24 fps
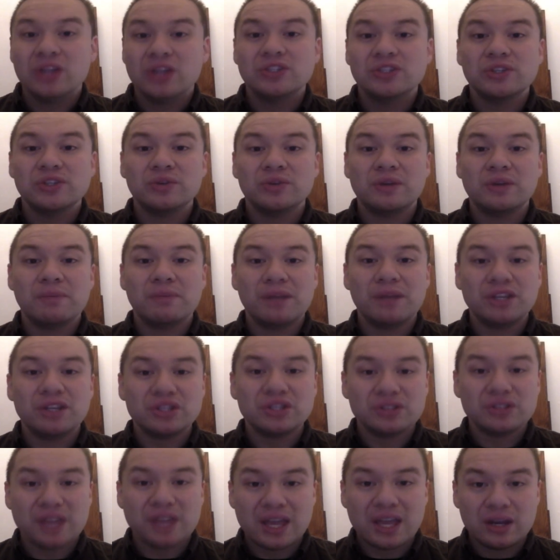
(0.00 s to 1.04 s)
Tune in much
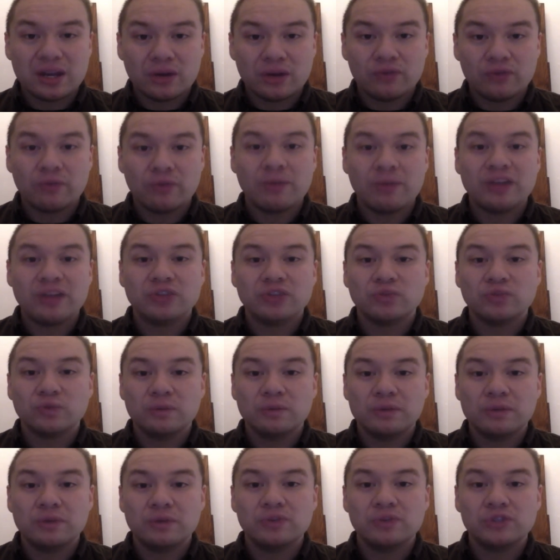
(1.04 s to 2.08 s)
later for my
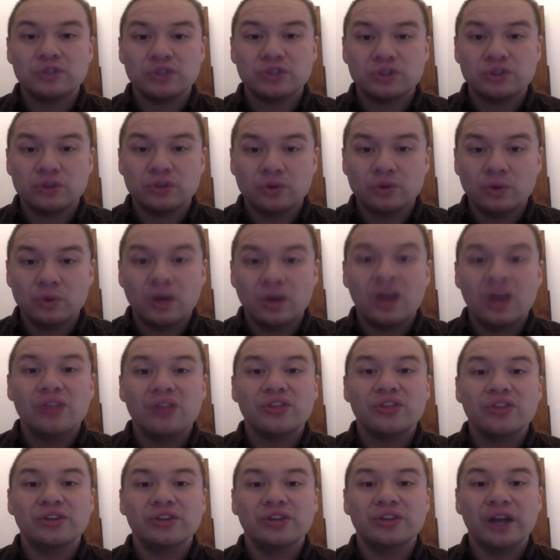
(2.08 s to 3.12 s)
tribute to
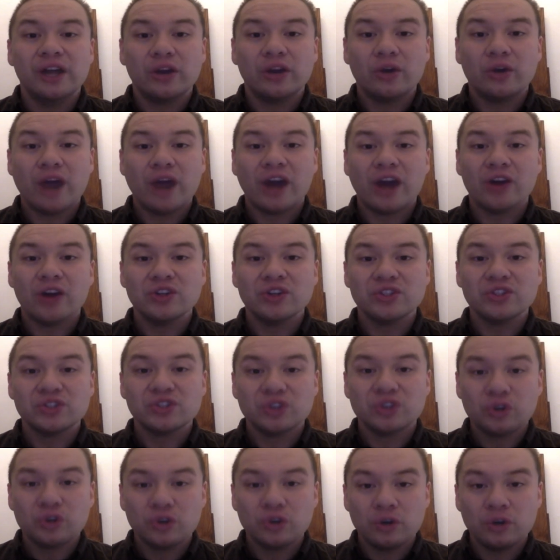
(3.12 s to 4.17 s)
the Nutcracker
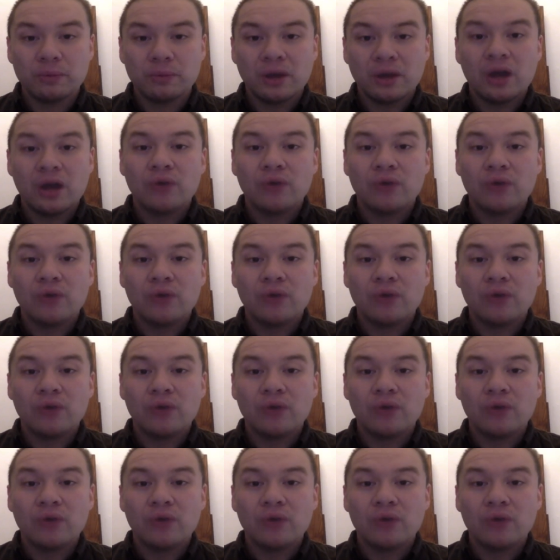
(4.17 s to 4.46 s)
Scoob